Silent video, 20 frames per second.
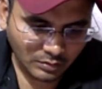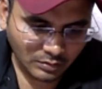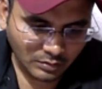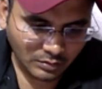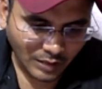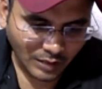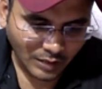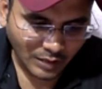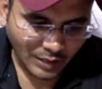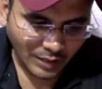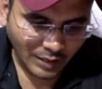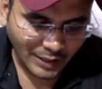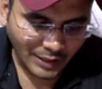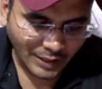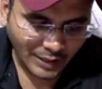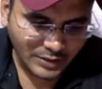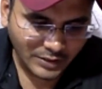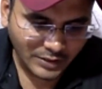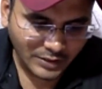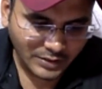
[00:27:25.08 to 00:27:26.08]

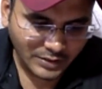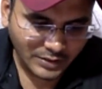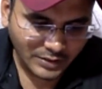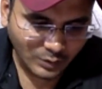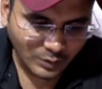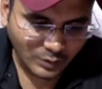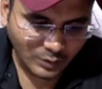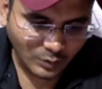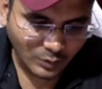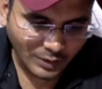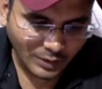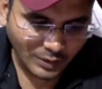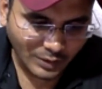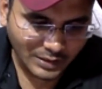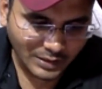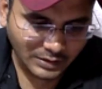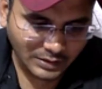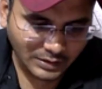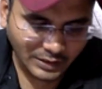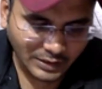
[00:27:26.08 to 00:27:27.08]
hydrogenation in oils.
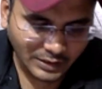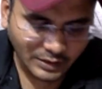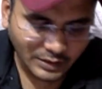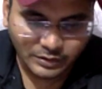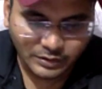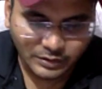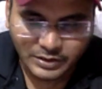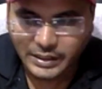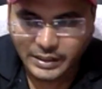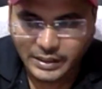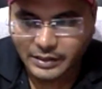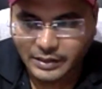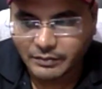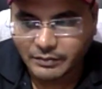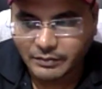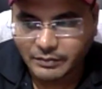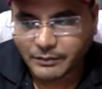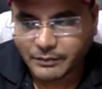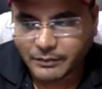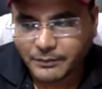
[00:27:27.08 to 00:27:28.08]
Can you describe
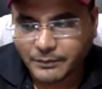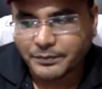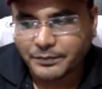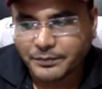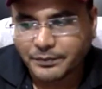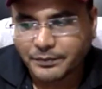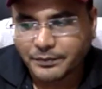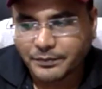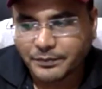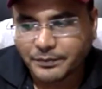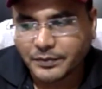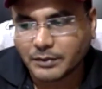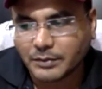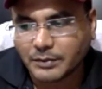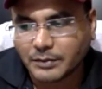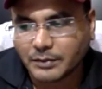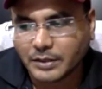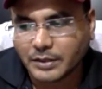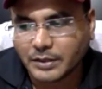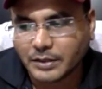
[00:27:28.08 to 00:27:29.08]
the main
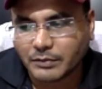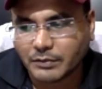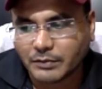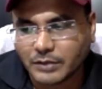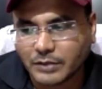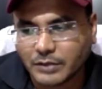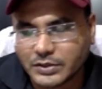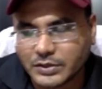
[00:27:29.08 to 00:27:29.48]
purpose